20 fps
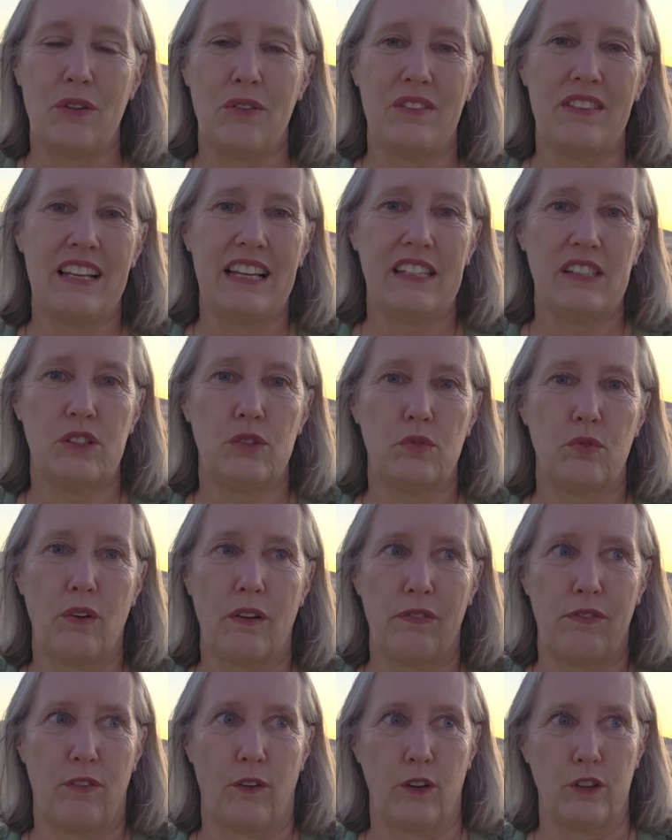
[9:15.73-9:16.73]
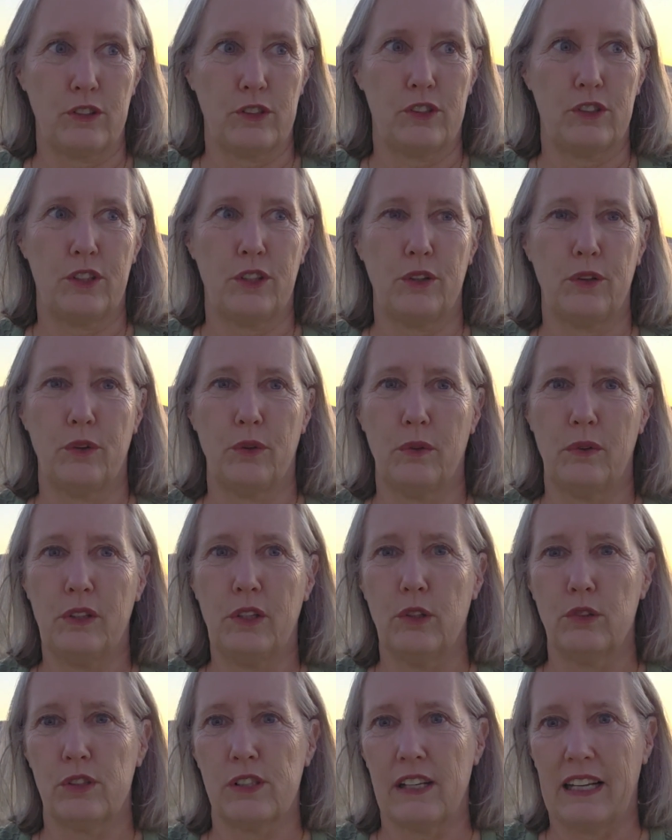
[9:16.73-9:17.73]
this refers to
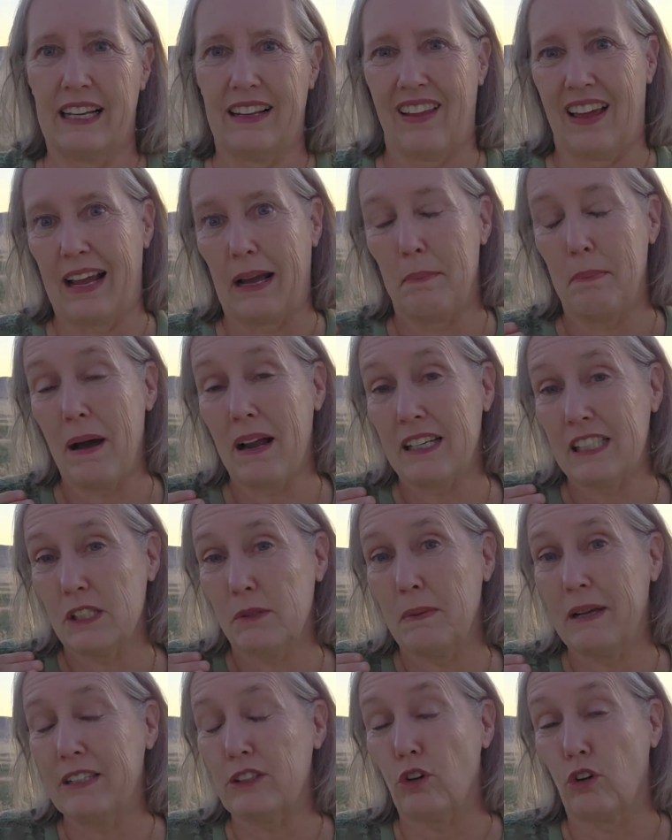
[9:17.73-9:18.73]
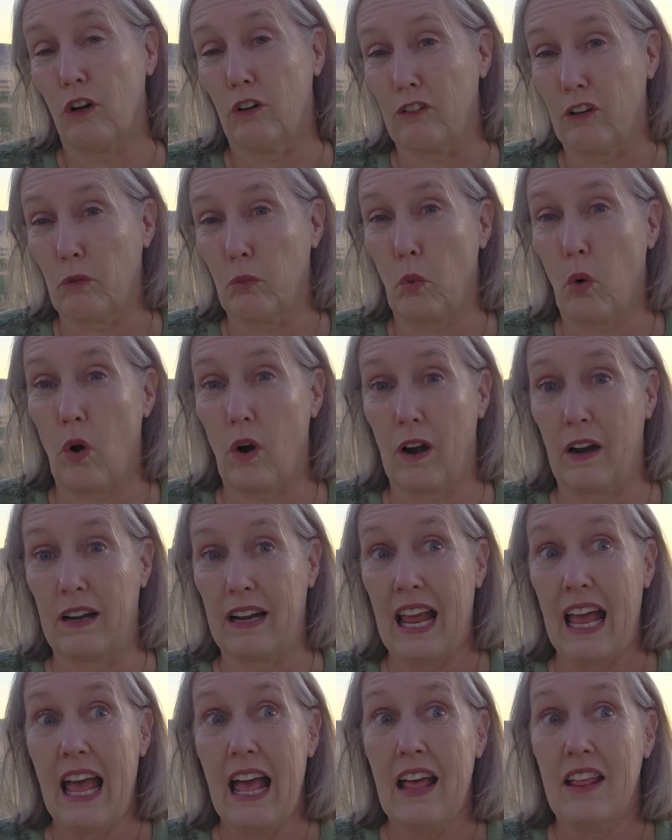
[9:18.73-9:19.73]
usually like a punishment or a reward
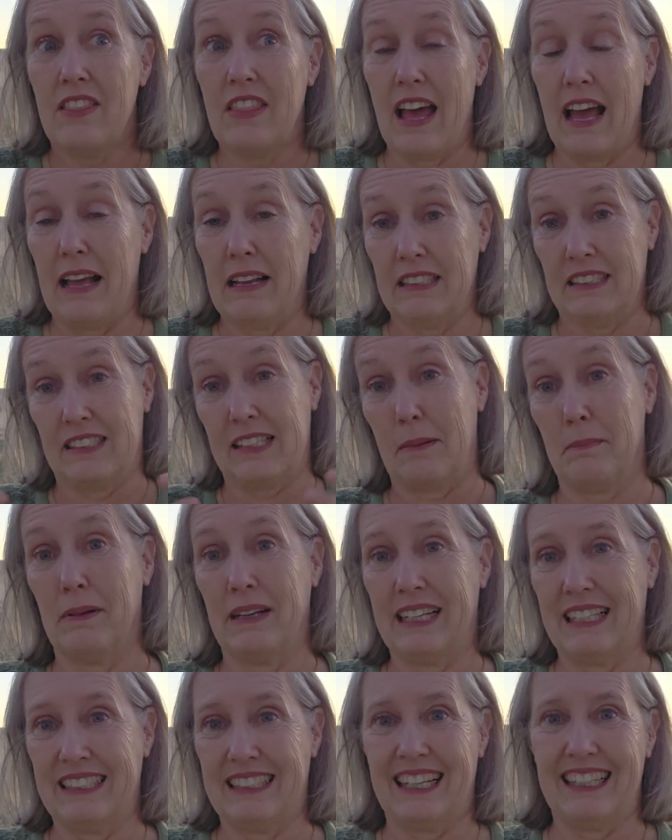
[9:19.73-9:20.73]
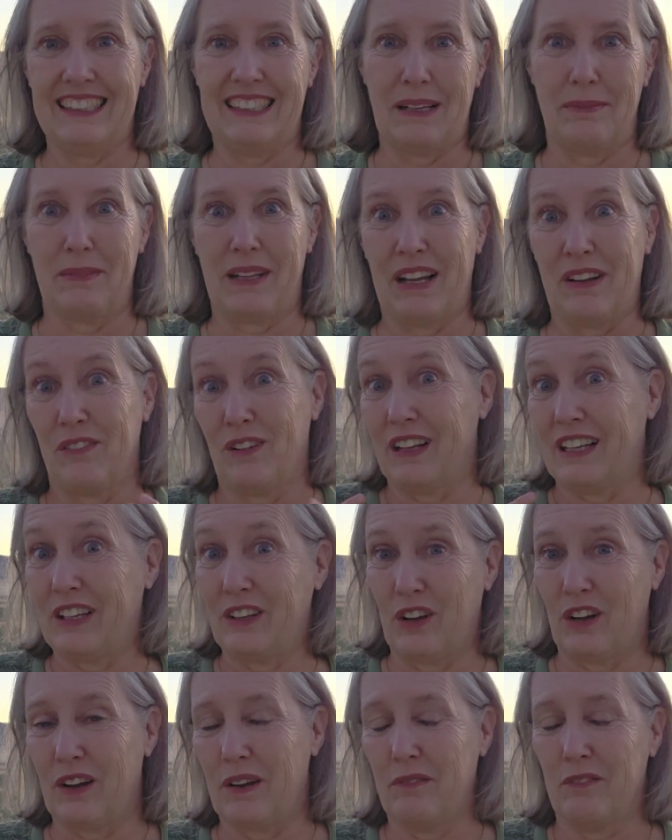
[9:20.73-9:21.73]
that somebody did something really
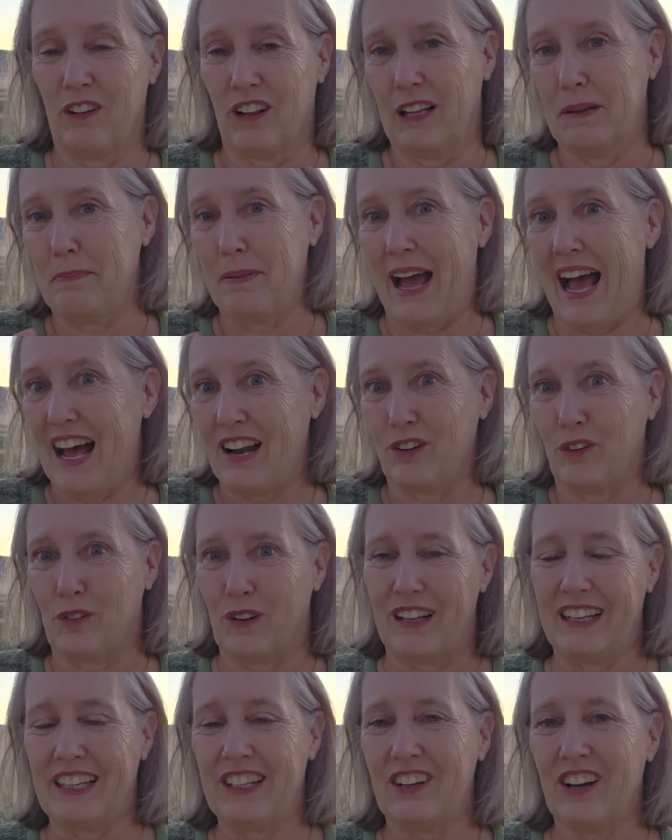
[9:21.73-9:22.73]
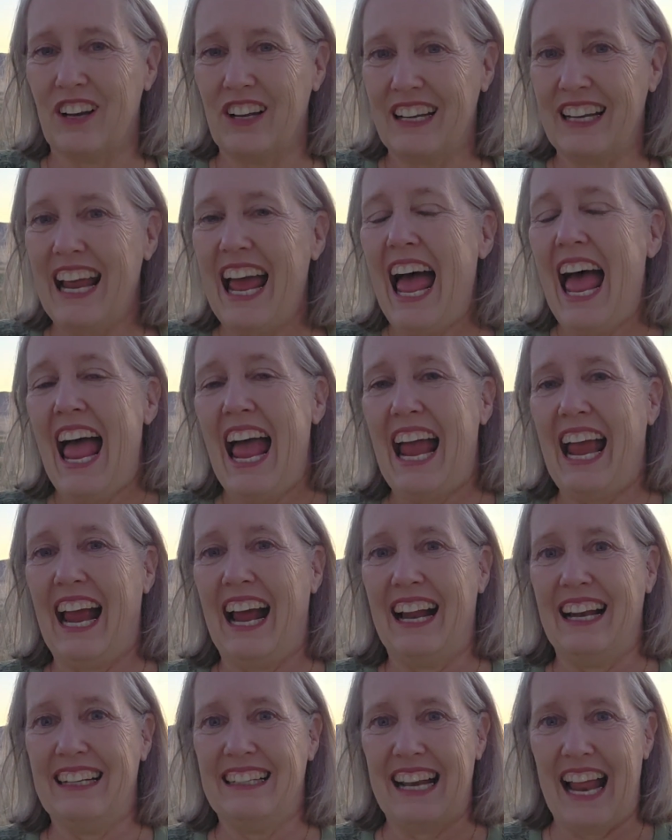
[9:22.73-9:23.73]
good, really bad, or really good.
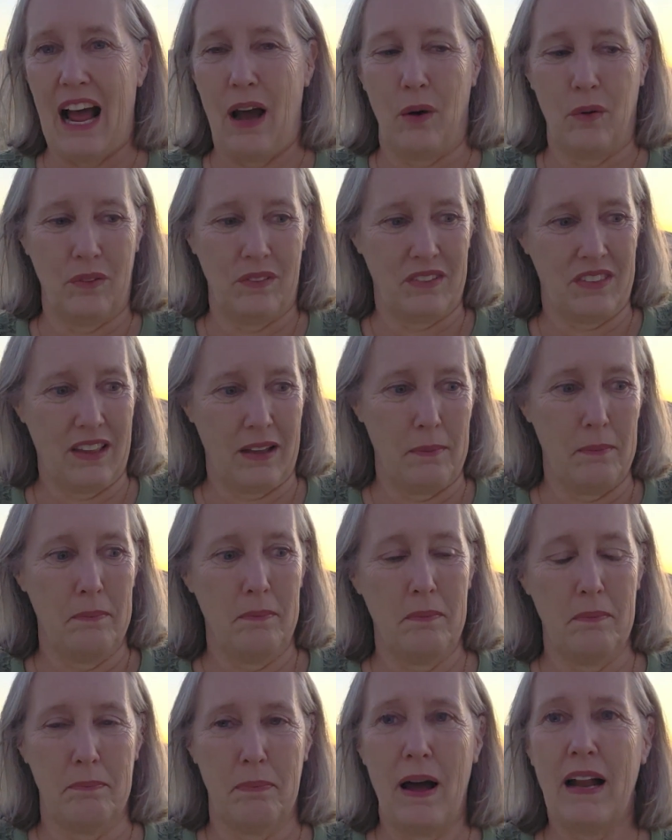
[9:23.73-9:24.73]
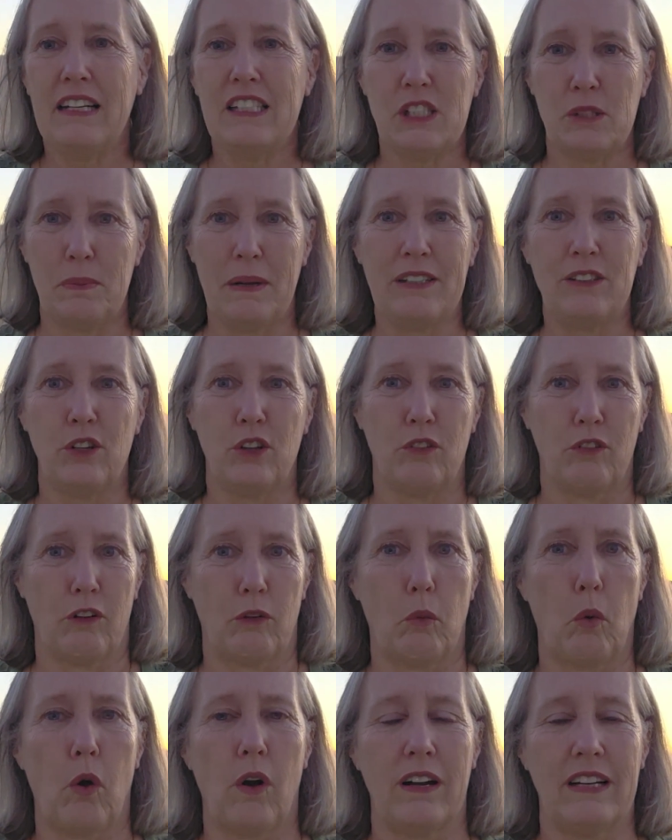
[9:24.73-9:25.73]
And now the punishment or the
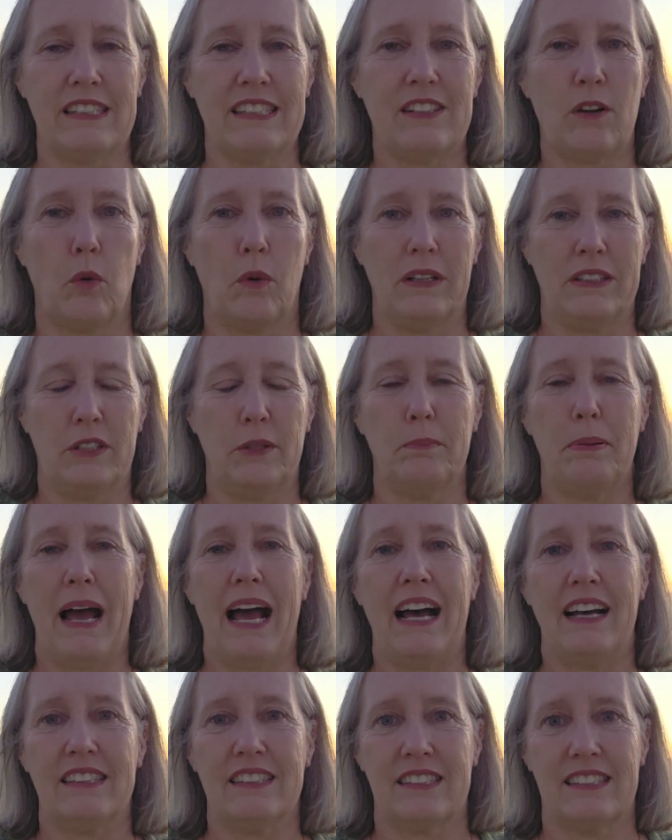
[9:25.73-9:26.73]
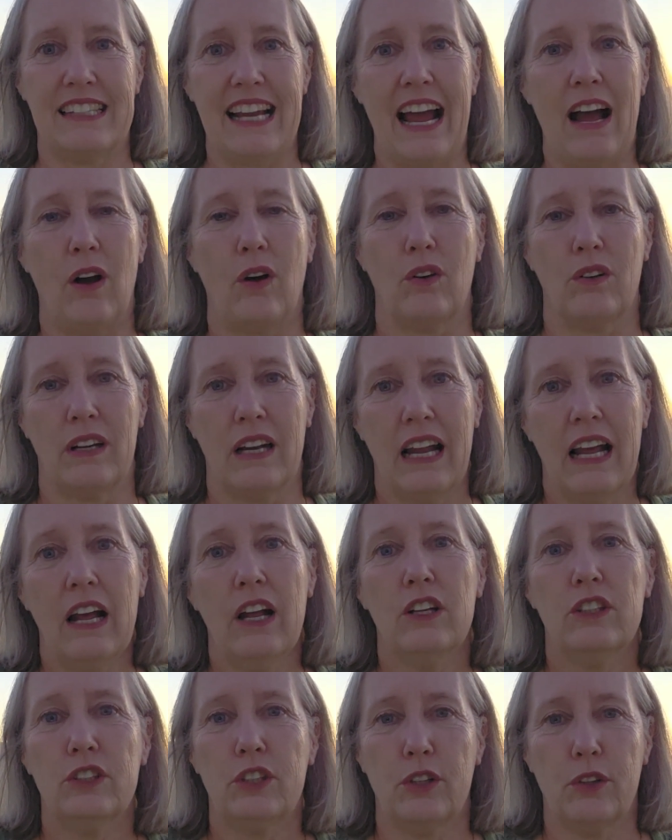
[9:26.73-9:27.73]
reward is going to pass down
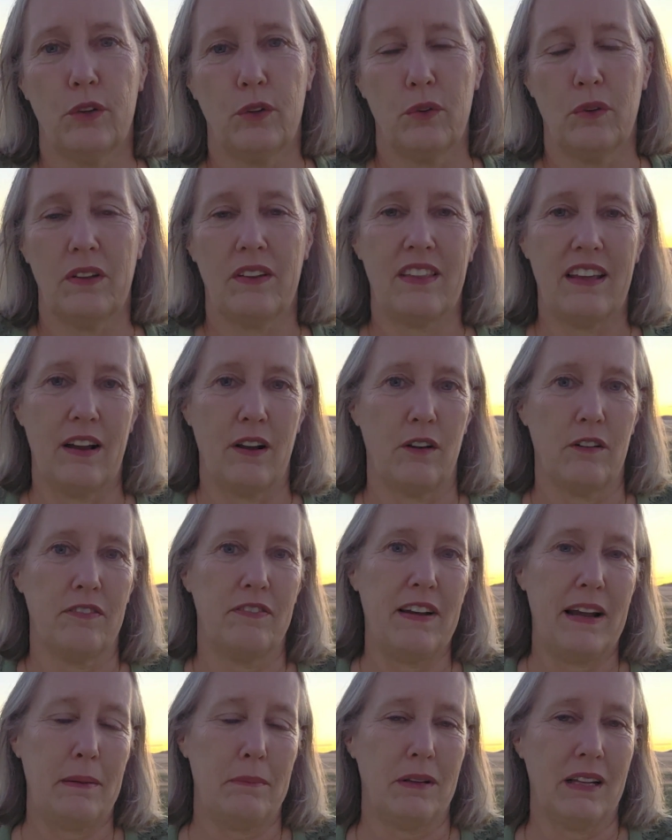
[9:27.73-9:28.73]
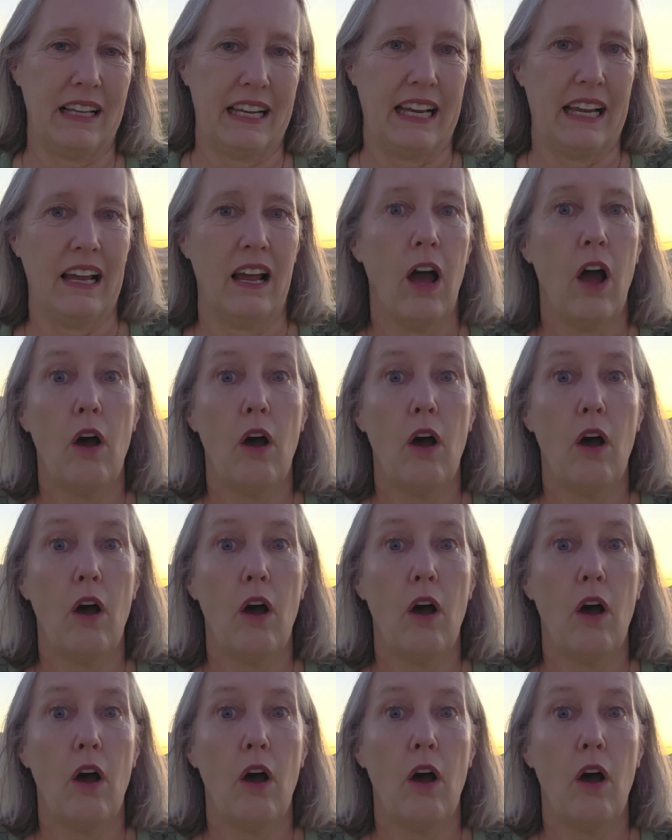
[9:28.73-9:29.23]
to their family